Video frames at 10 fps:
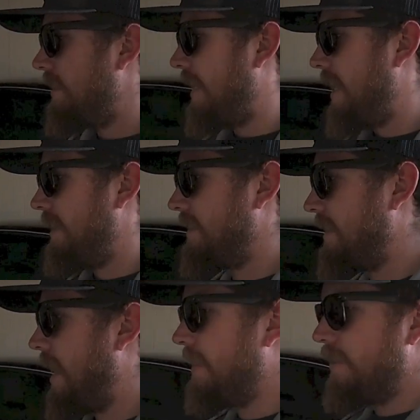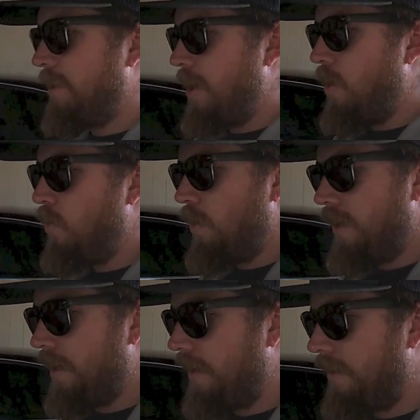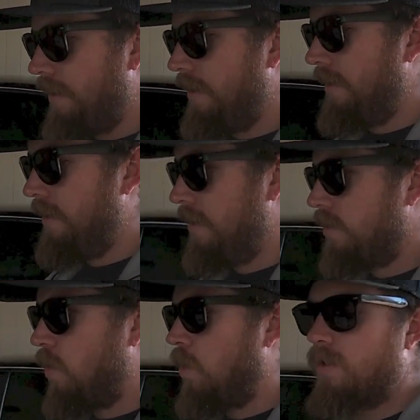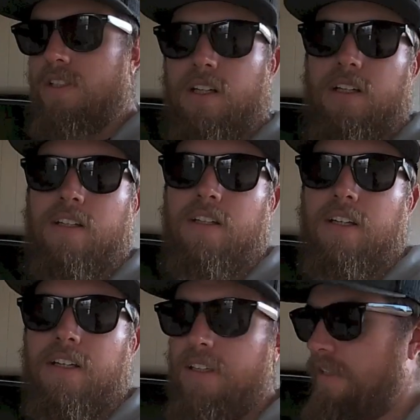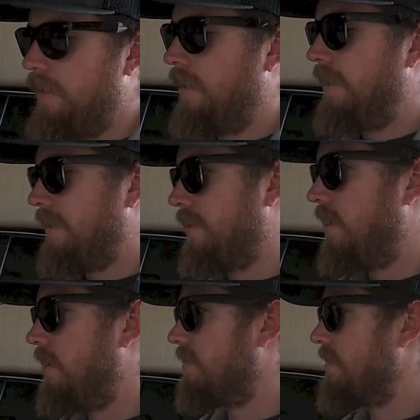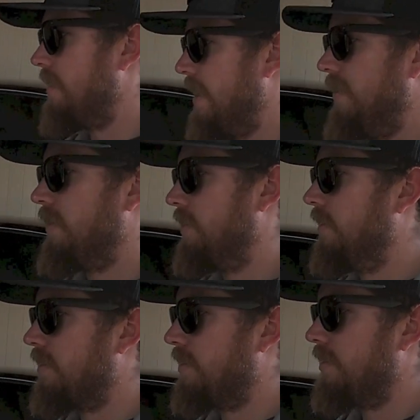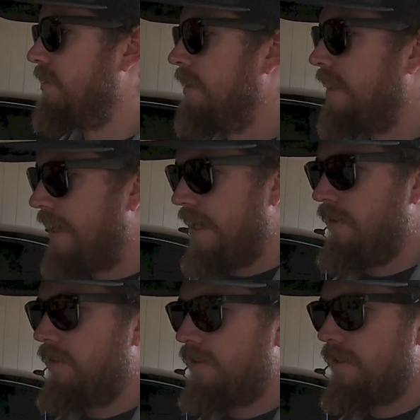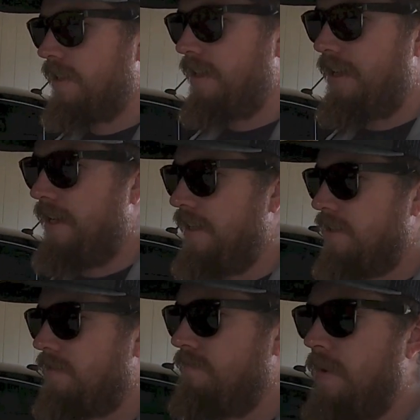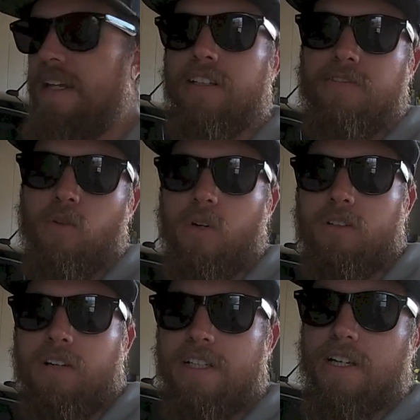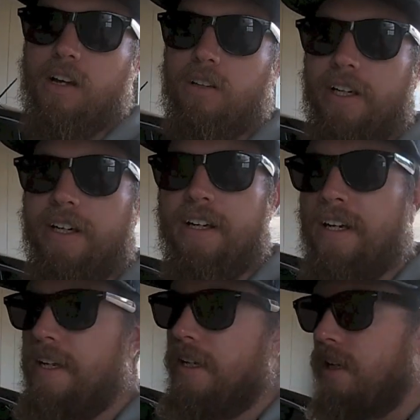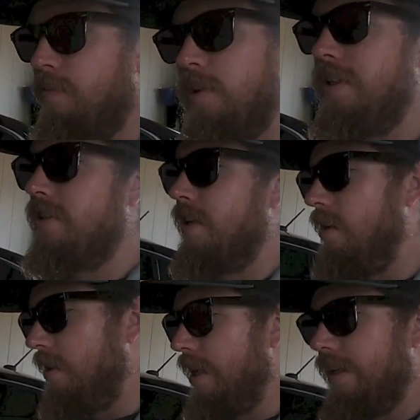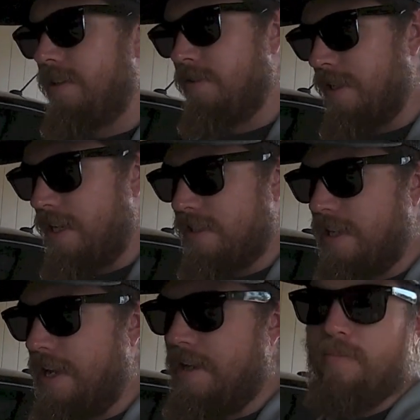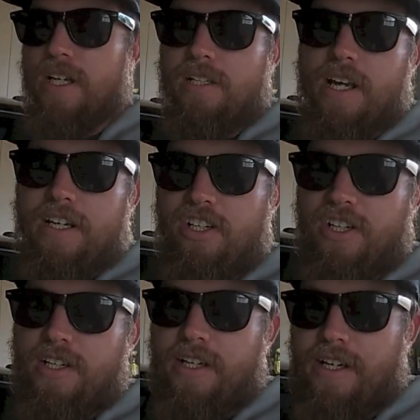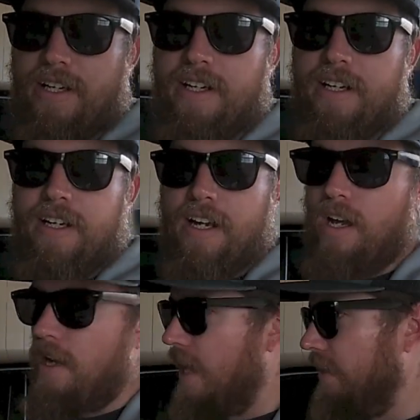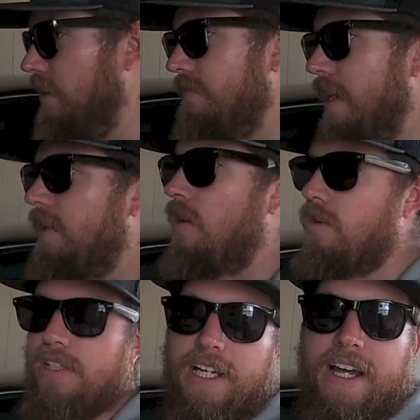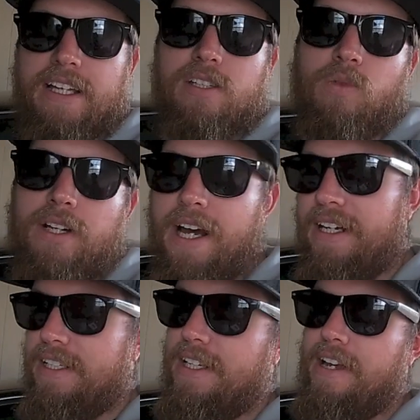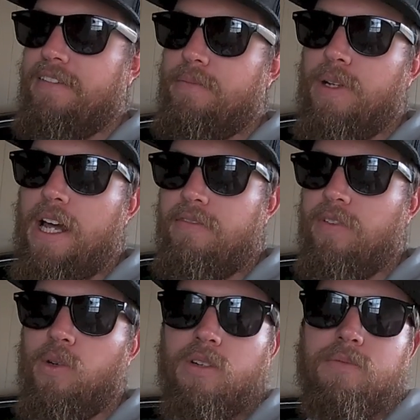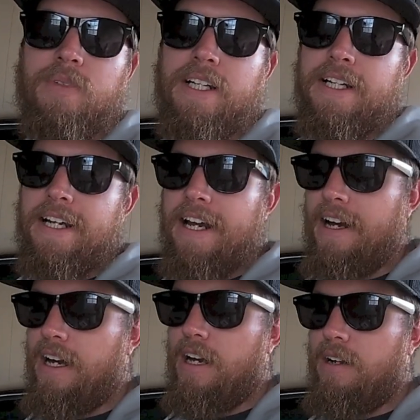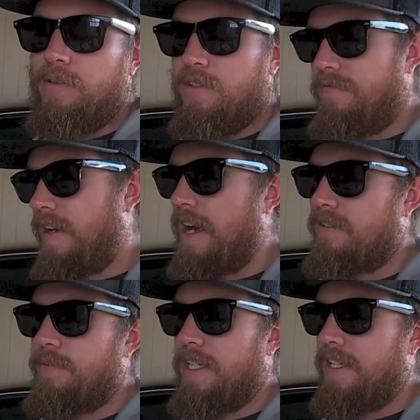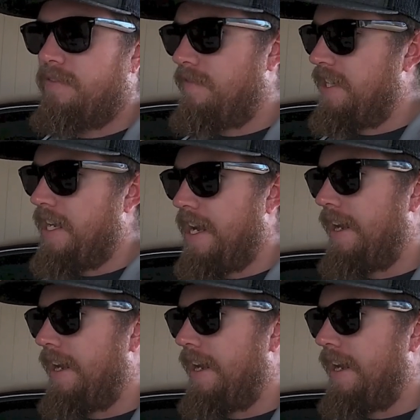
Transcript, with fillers: The reason that I decided to go with Corsa uh, exhaust and the Kooks headers is mainly for one reason only. A couple years ago, I had a 2008 Mustang GT. Uh, I love that car as the S197 platform. Um, it was a five-speed